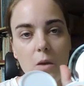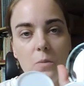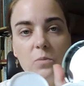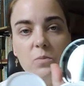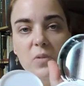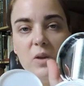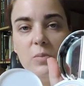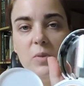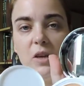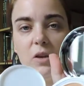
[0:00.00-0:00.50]

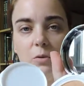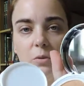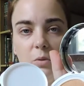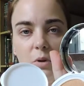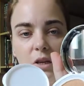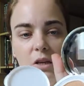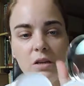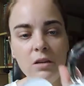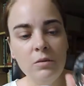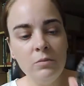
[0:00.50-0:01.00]
BB
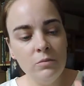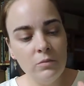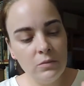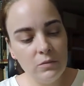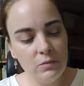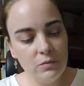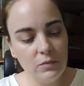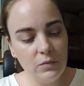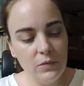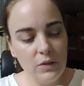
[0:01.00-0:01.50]
cream,
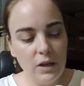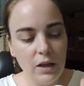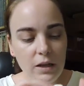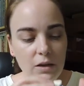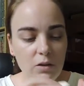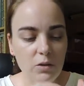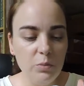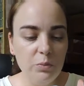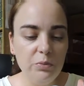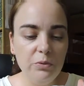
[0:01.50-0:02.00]

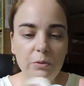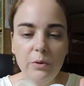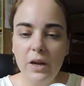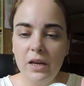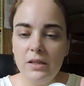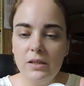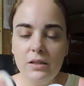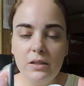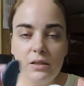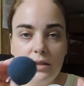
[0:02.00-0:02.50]
like you
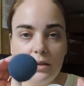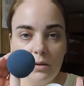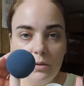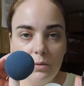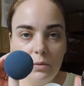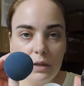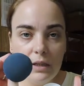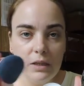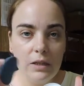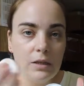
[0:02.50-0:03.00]
press
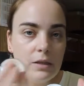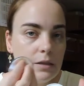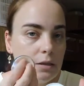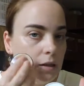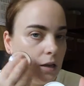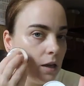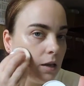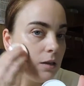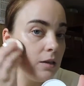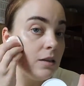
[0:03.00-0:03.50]
with this
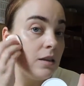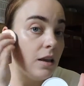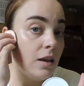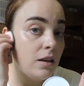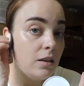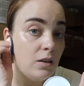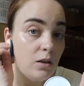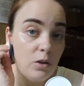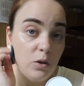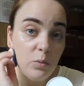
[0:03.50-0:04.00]
and
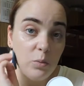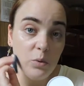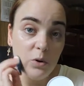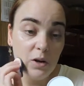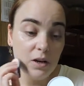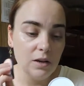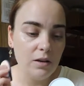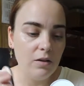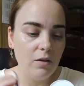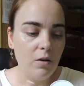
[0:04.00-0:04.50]
then you put
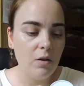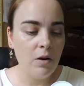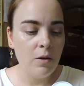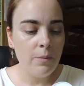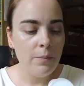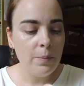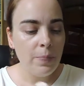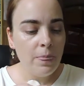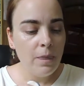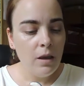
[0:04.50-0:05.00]
it on.
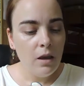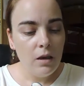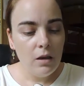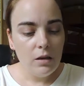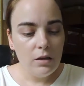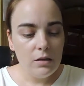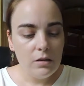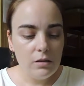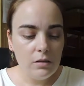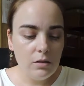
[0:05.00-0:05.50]

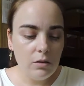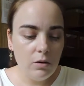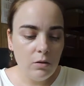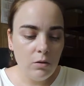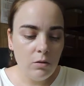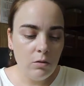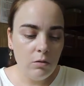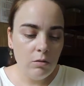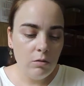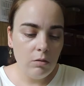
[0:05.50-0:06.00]

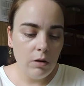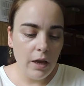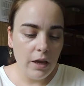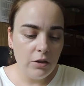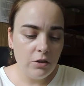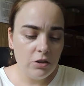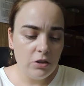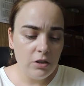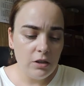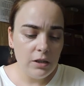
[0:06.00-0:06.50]
So
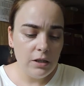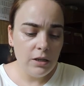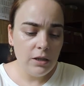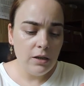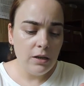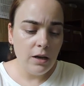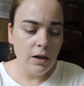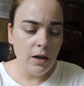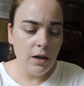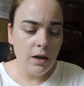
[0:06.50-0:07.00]

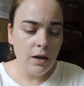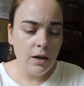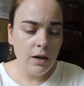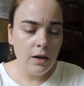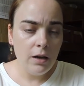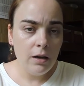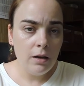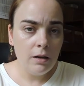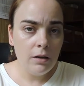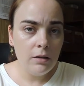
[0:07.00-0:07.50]
actually
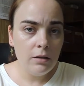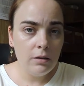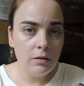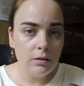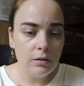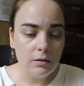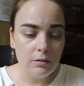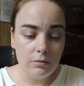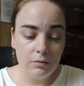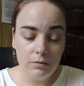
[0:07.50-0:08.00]
I
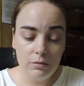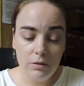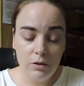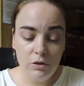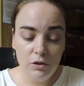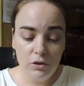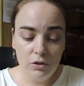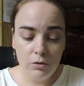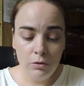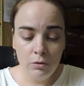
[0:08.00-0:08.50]

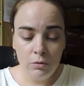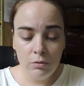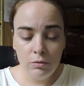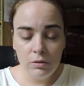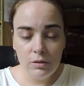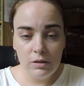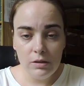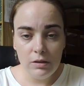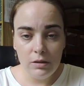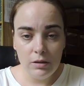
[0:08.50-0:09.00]

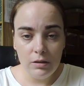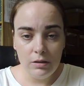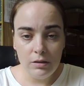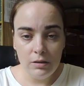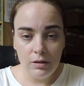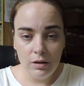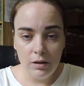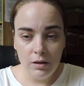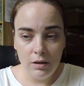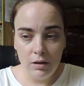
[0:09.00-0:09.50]
used
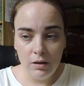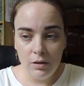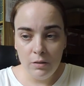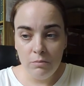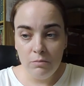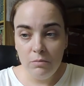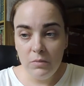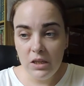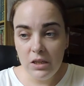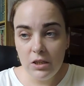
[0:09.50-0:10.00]
the
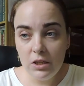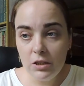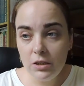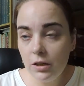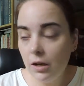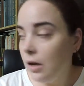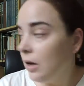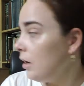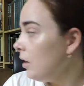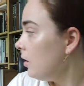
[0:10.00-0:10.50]

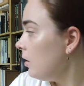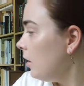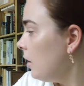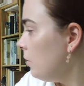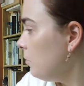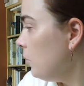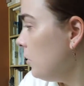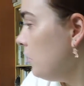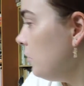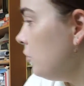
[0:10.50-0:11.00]
Misha,
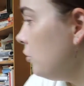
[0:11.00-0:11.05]
I'm gonna